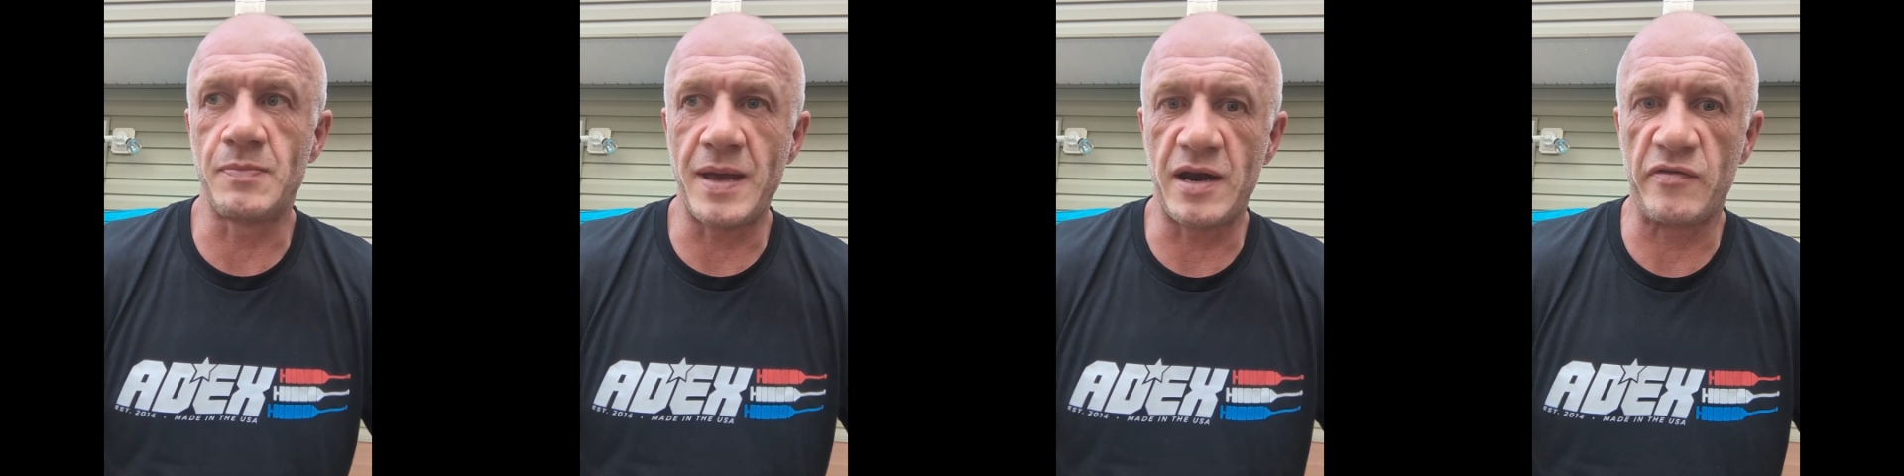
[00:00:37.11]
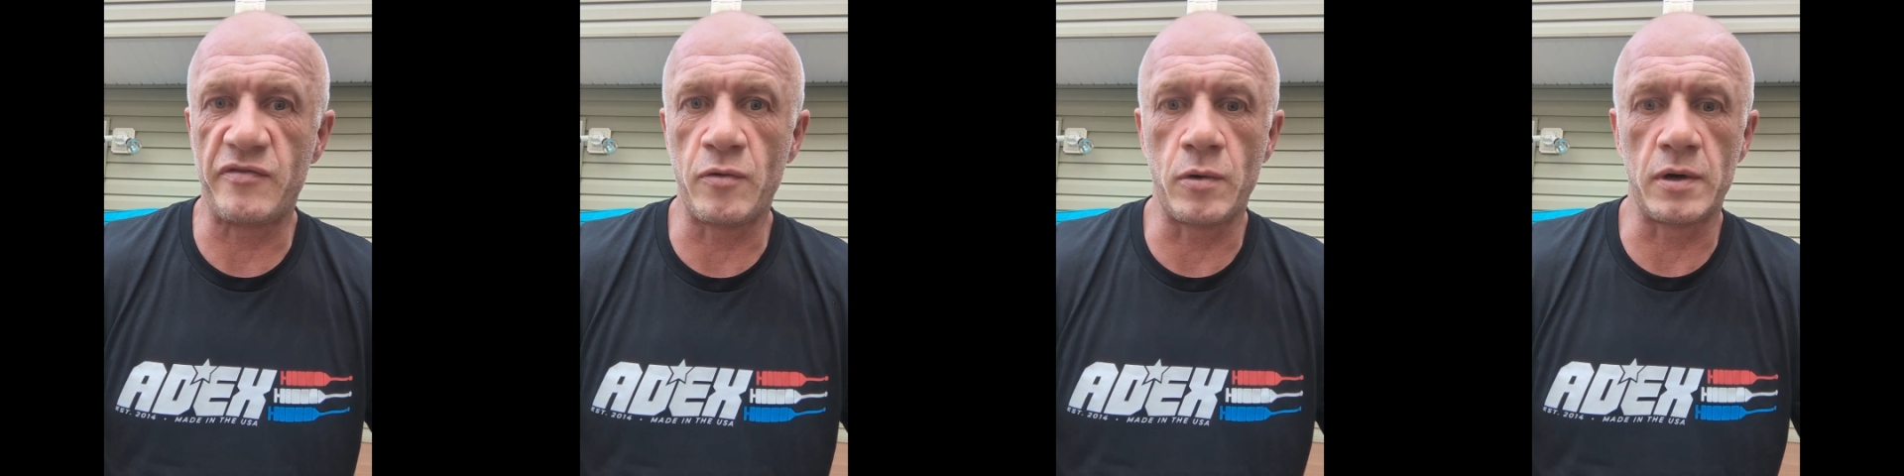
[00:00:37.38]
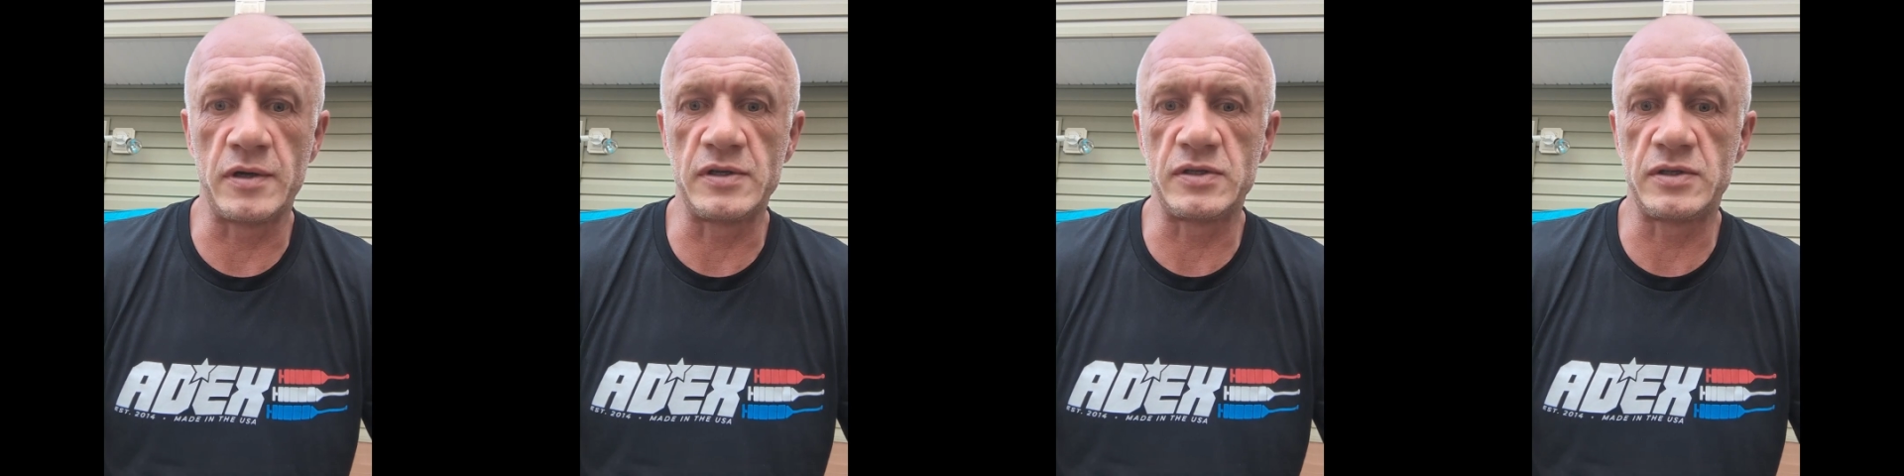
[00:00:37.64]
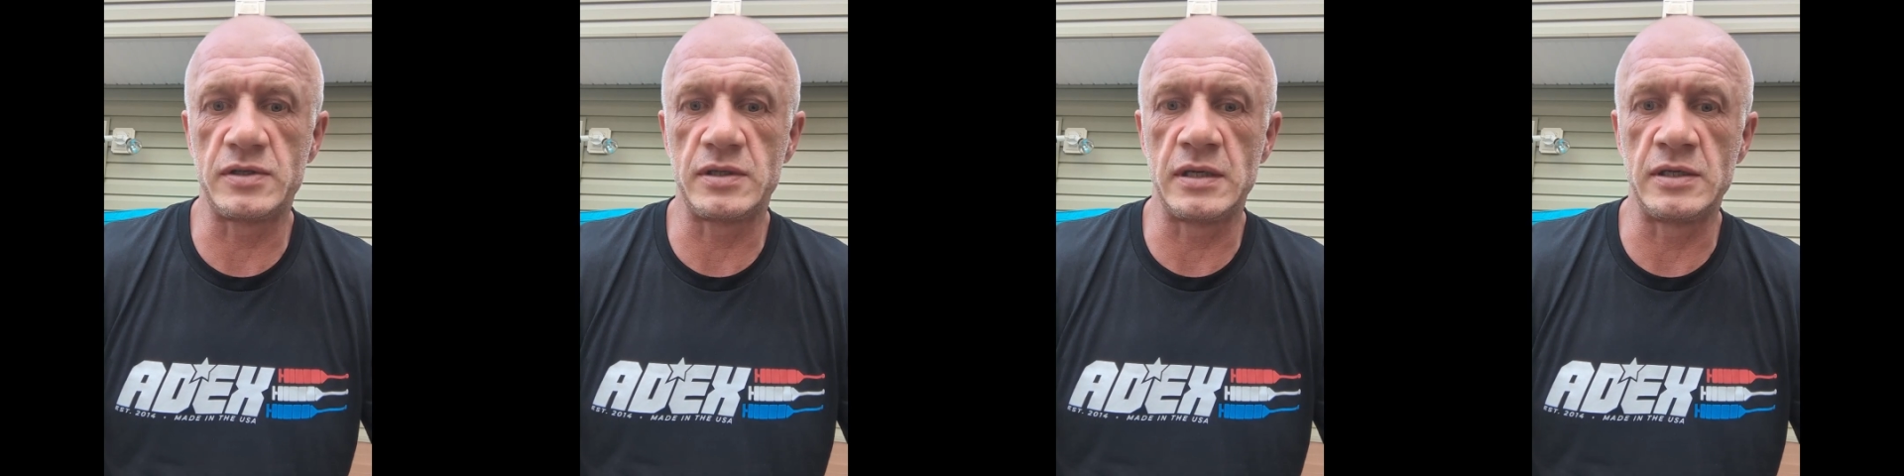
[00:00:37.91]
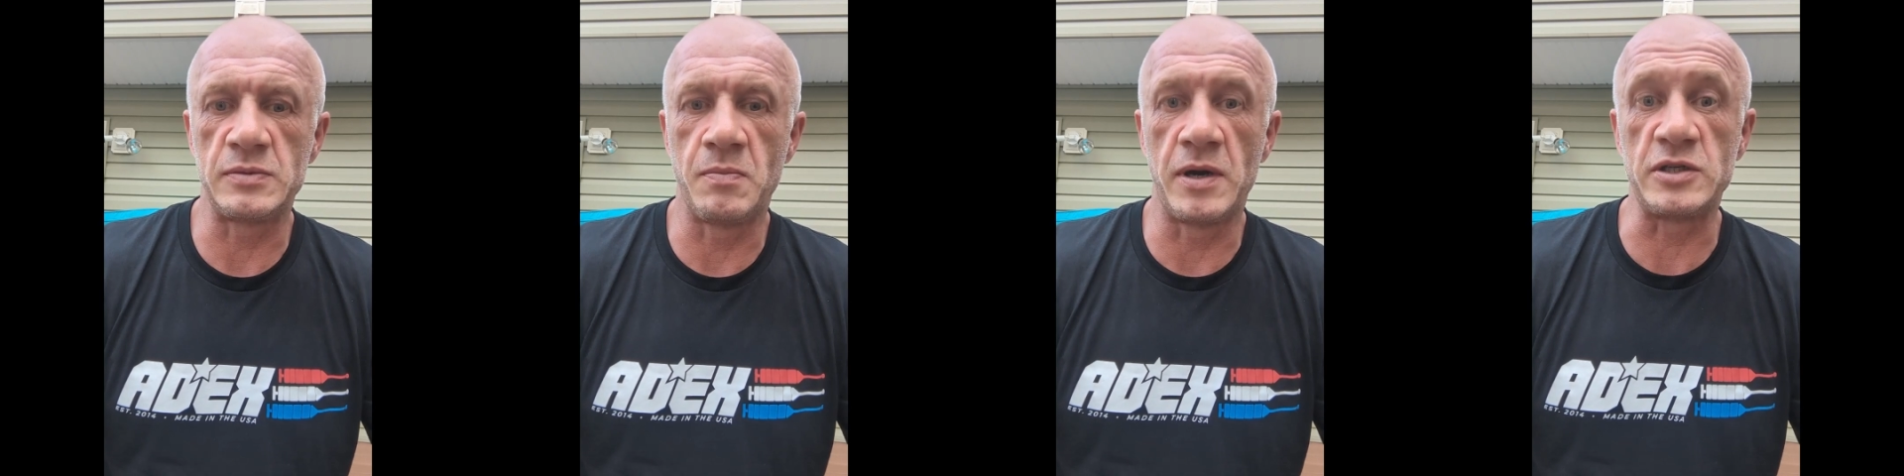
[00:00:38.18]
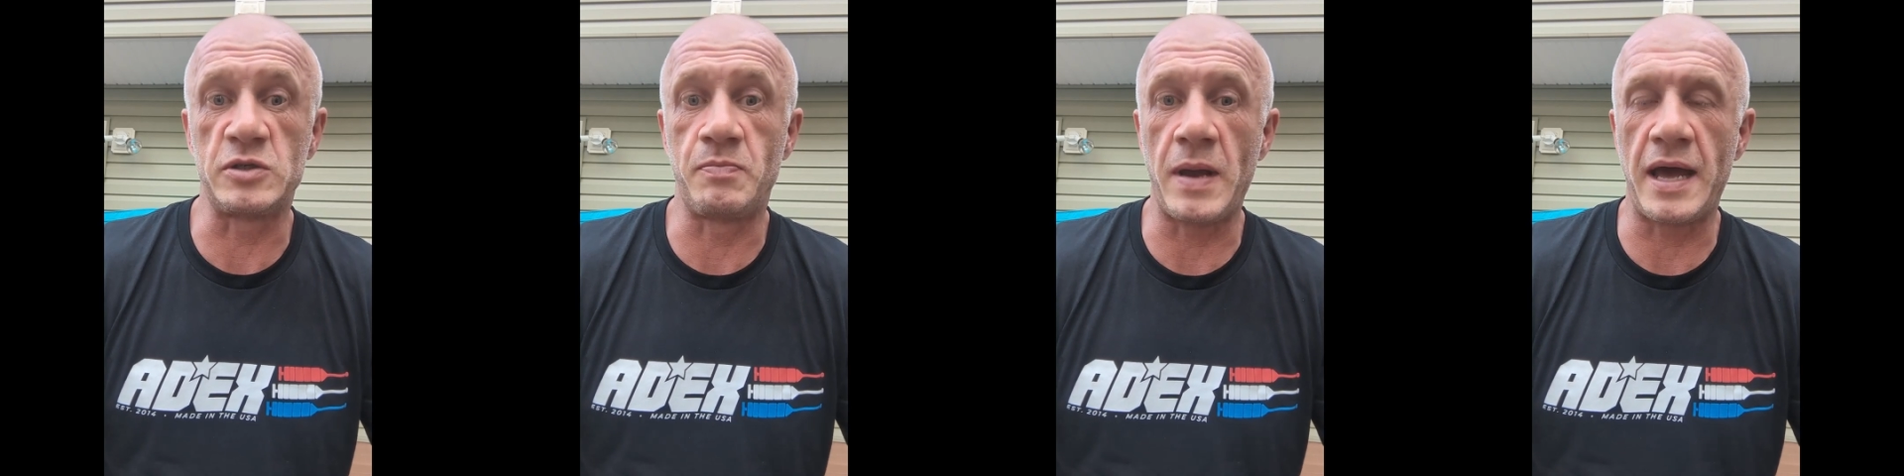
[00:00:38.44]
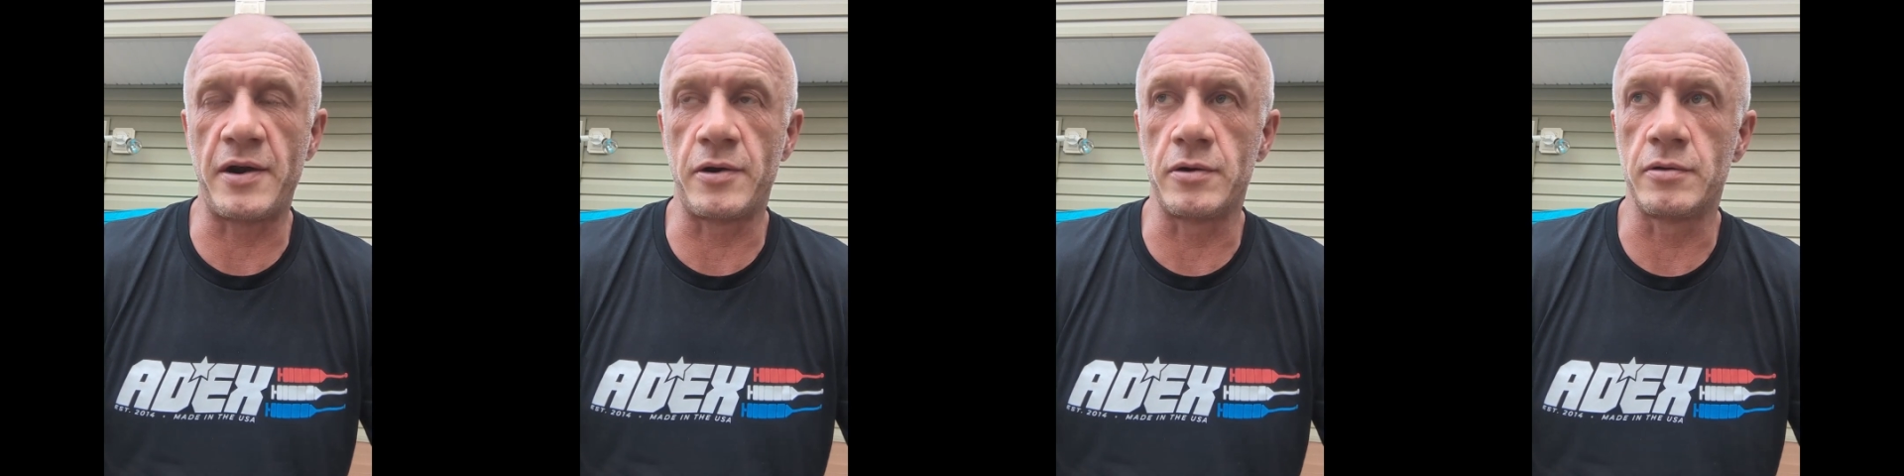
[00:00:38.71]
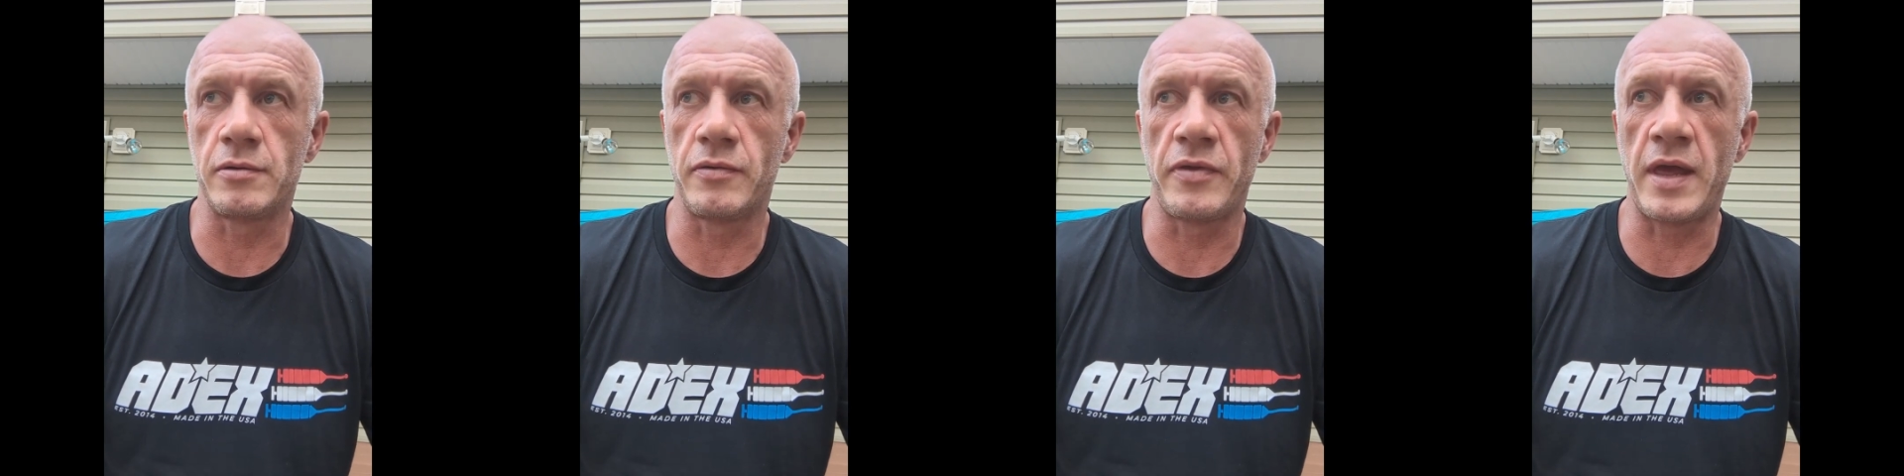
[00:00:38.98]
metaphor is much better